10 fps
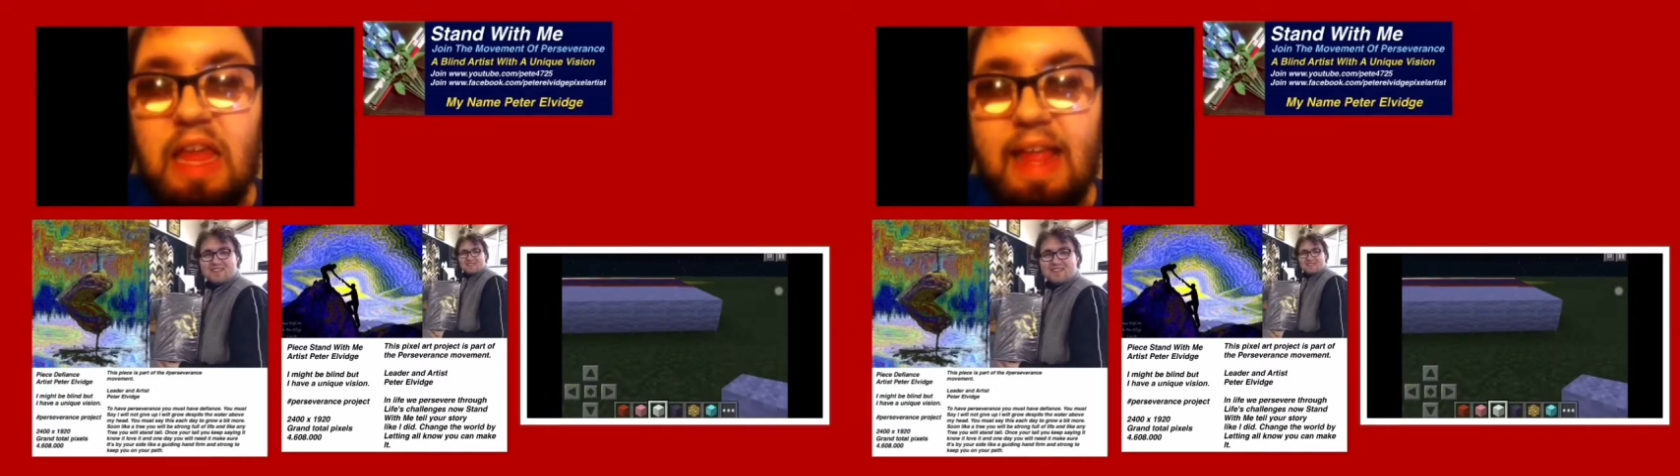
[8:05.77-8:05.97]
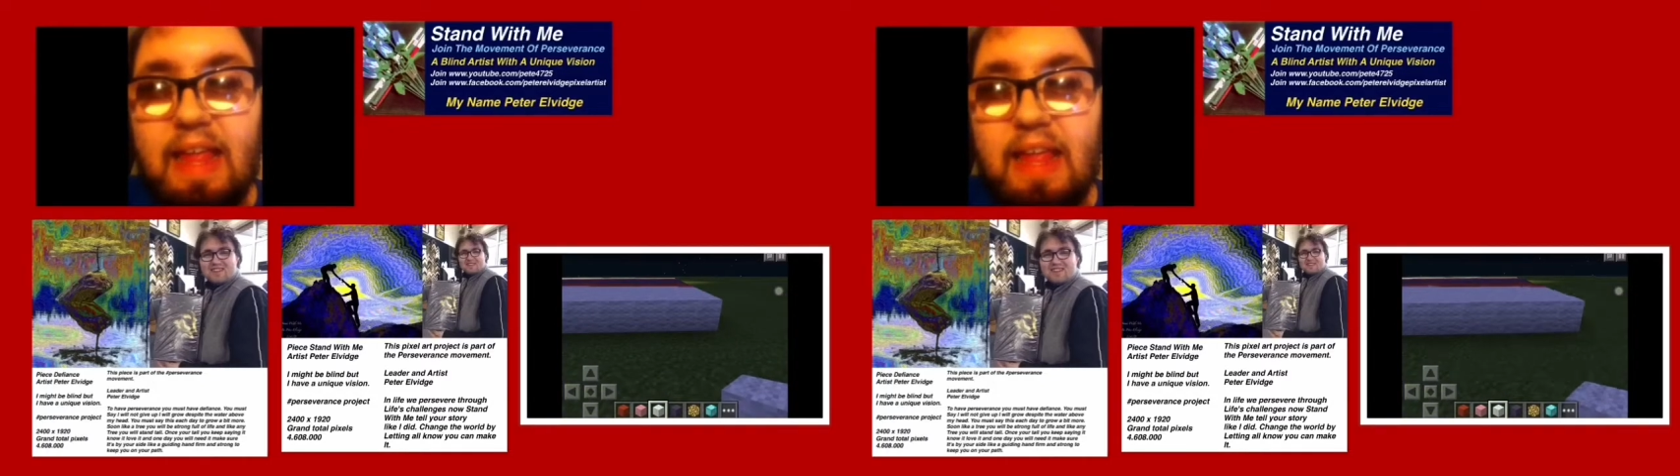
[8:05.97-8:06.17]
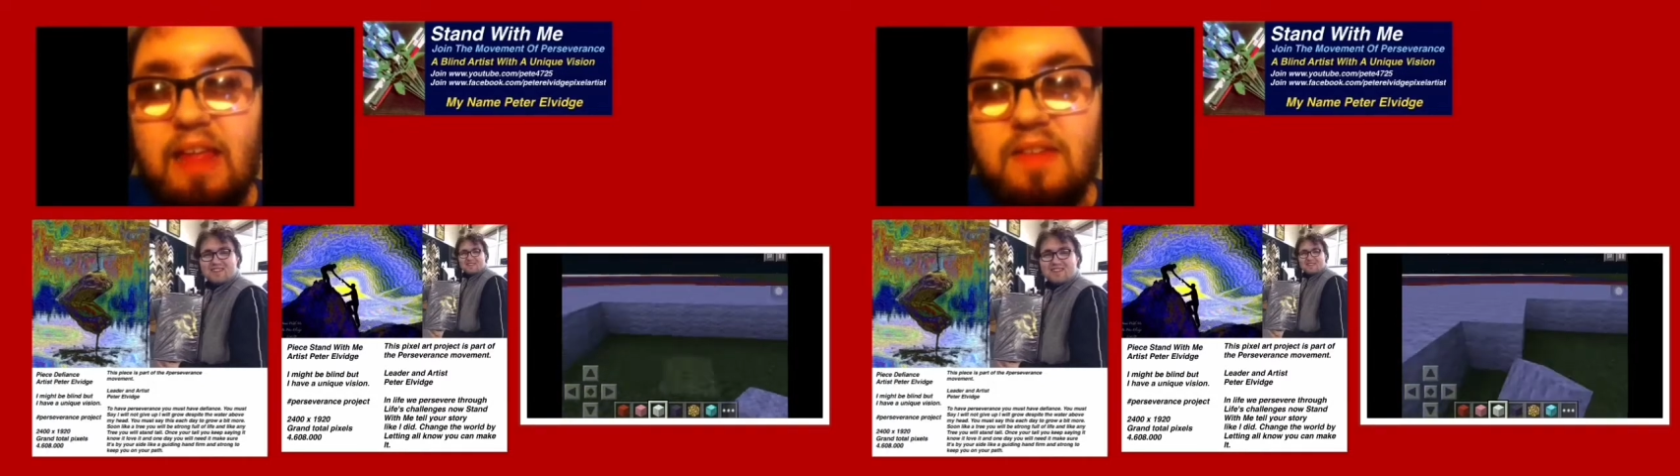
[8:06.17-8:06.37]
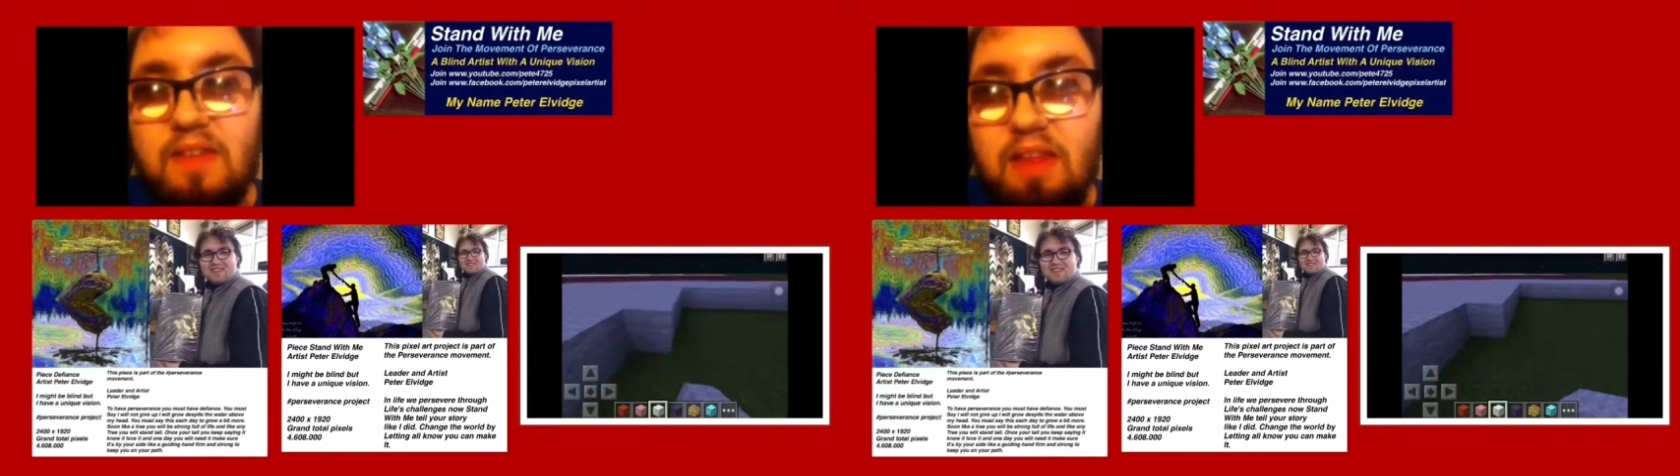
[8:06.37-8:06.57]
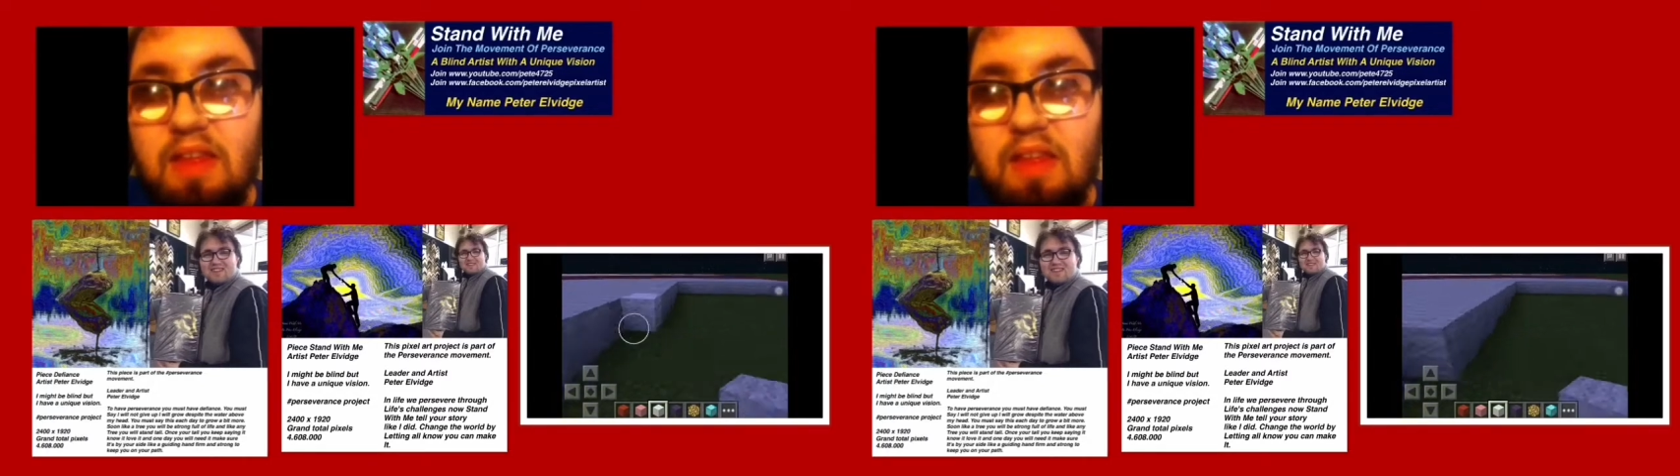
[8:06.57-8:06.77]
And
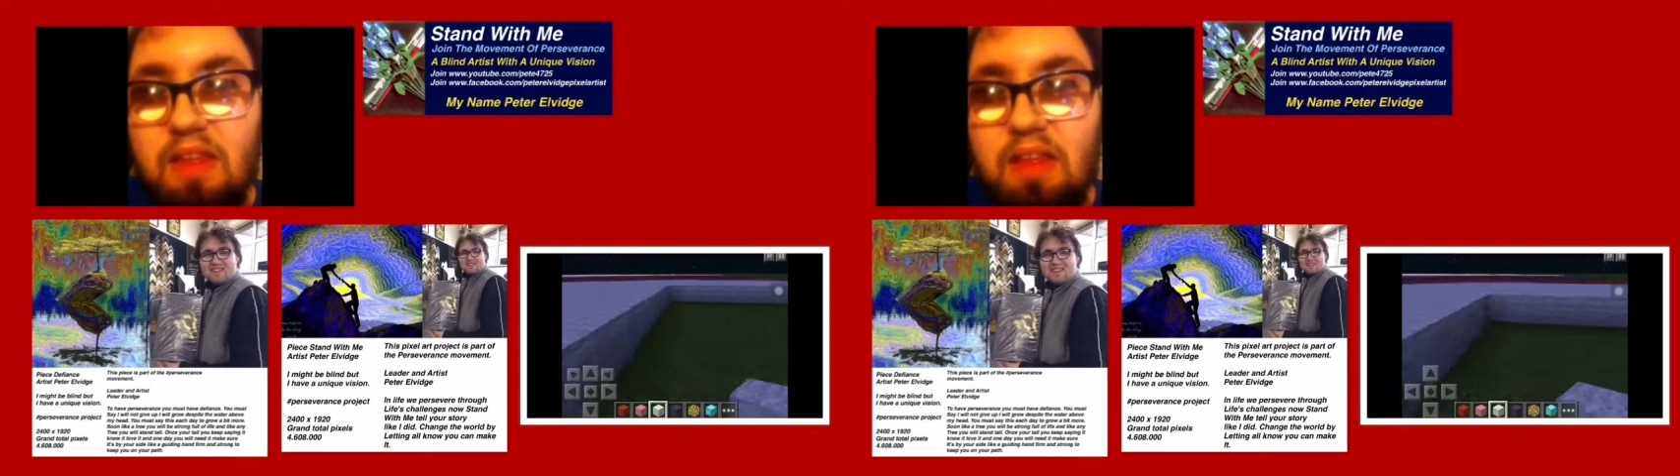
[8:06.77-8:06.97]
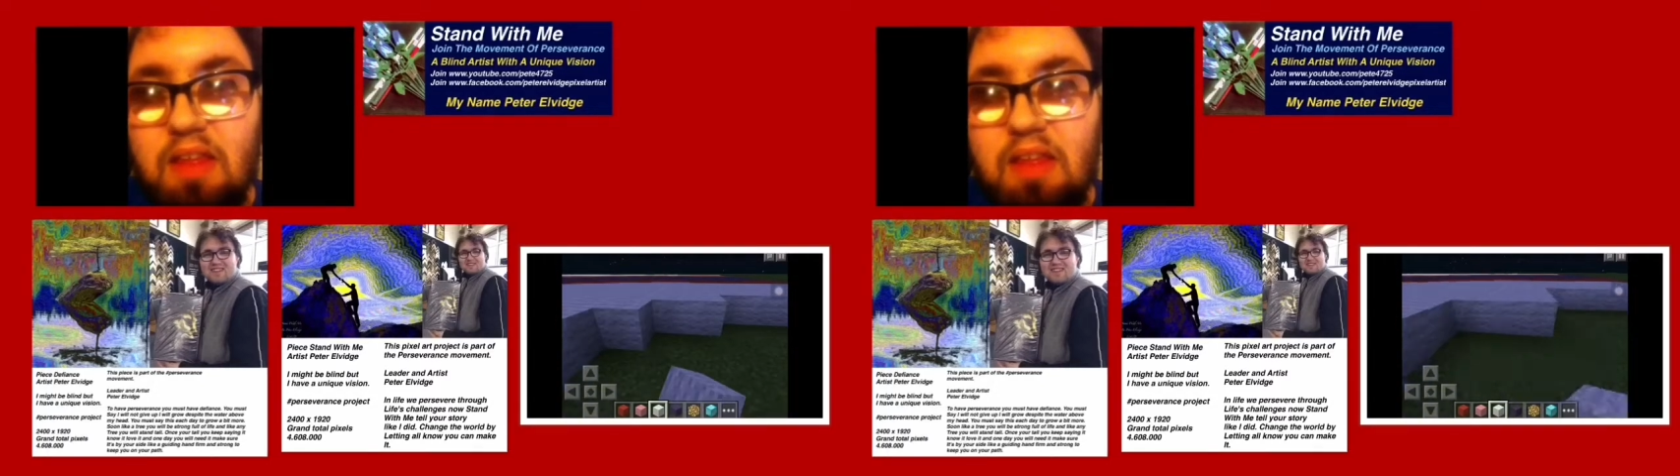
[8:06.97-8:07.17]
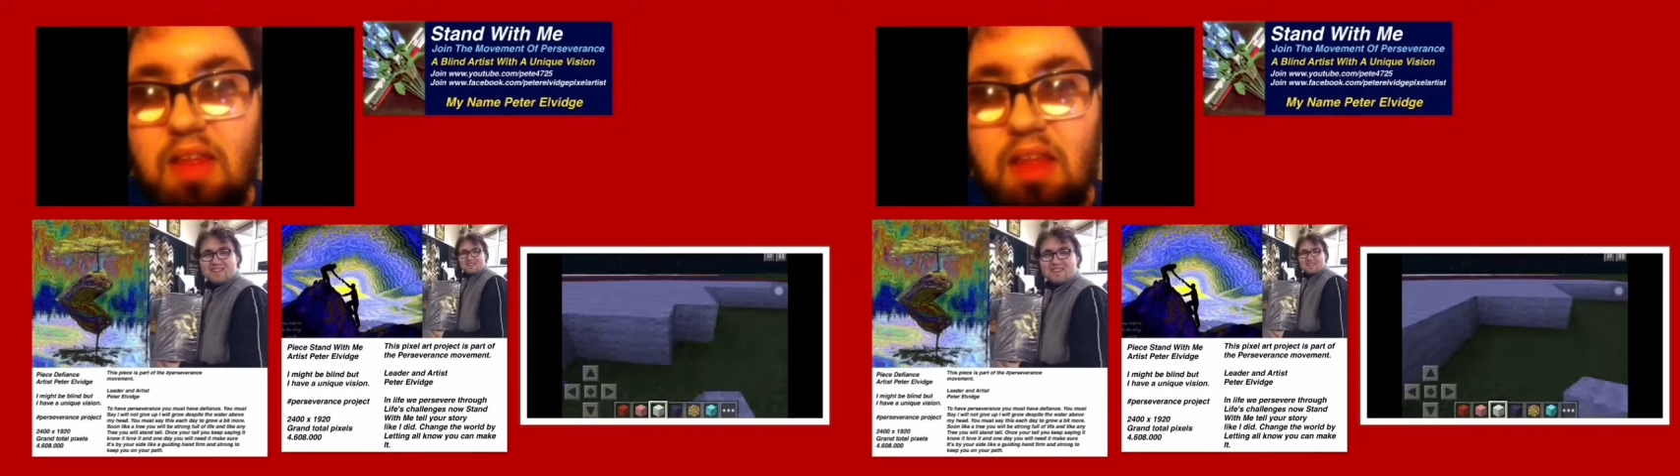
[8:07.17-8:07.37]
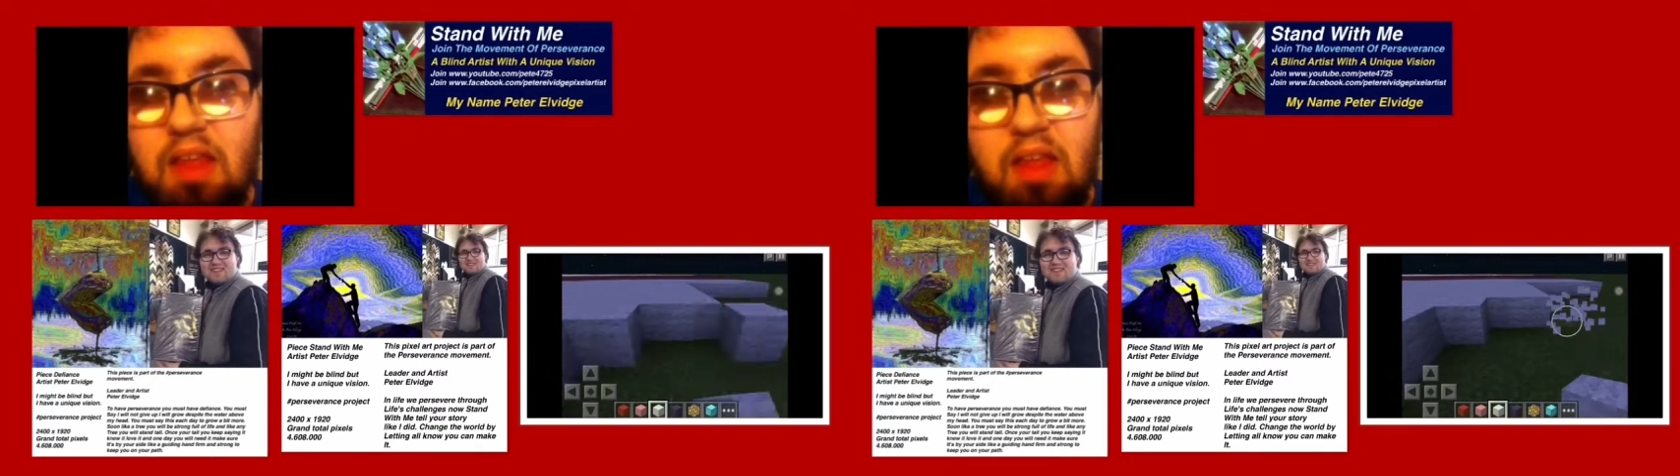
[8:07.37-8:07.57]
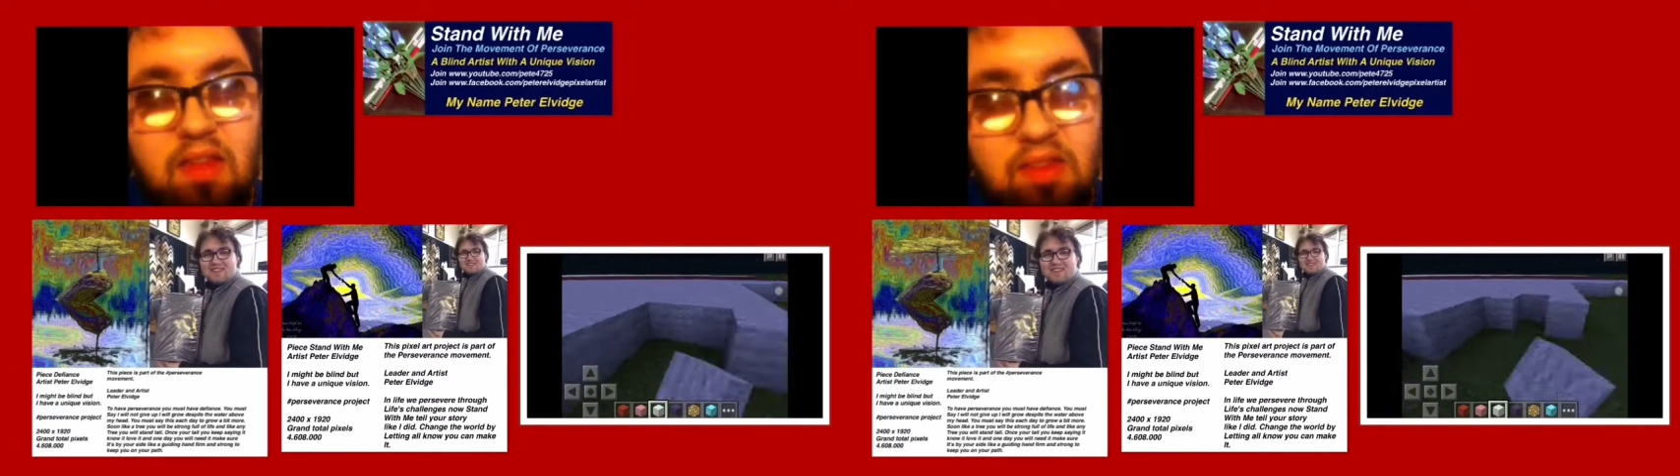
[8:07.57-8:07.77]

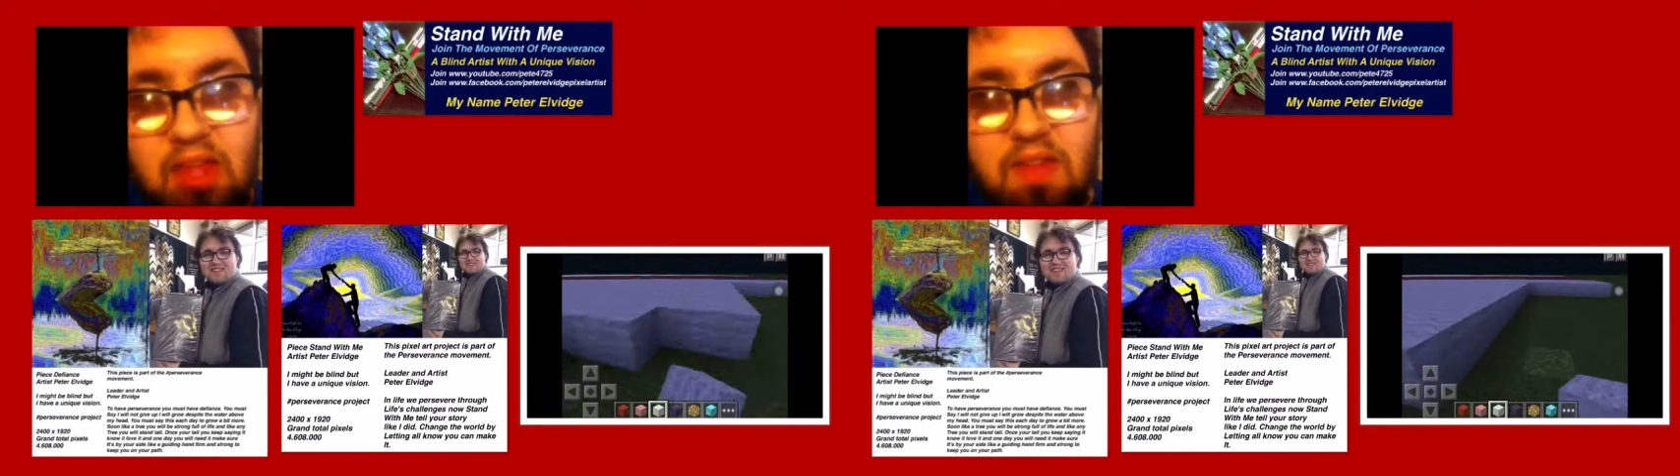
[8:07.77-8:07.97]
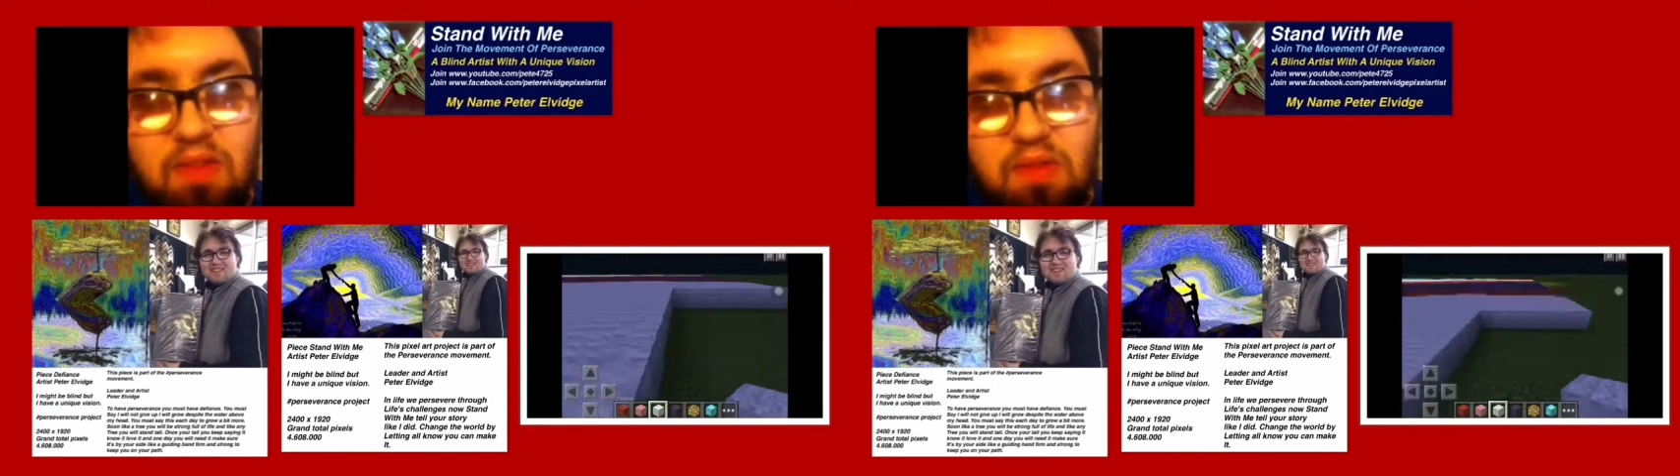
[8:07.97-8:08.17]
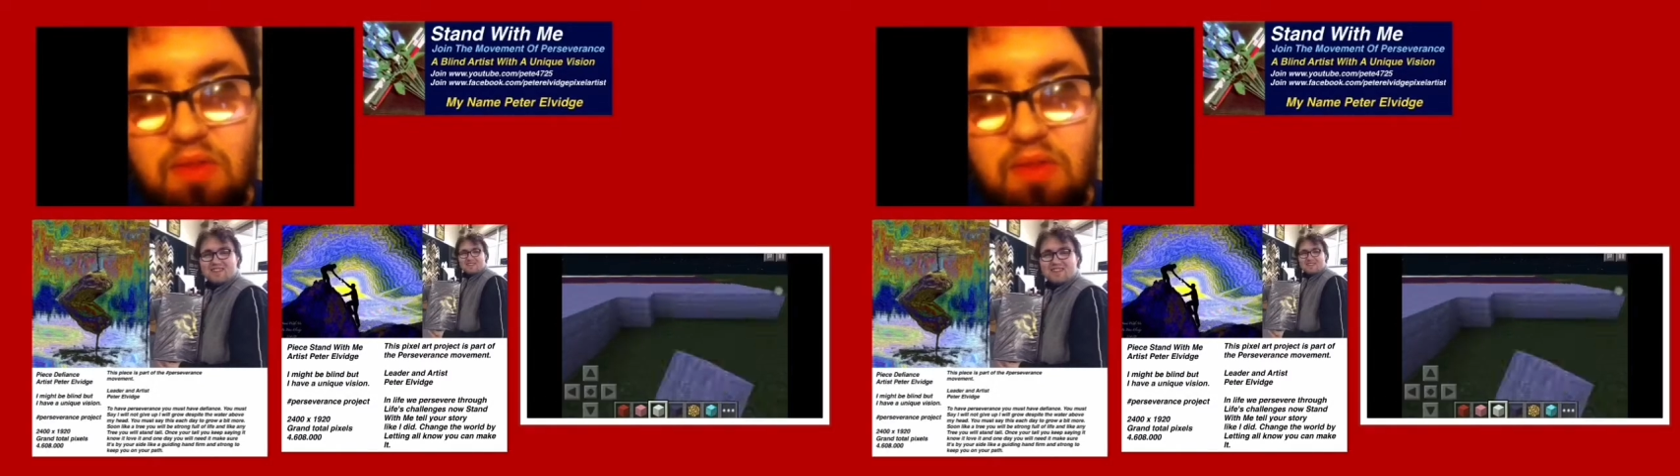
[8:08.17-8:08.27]
that's,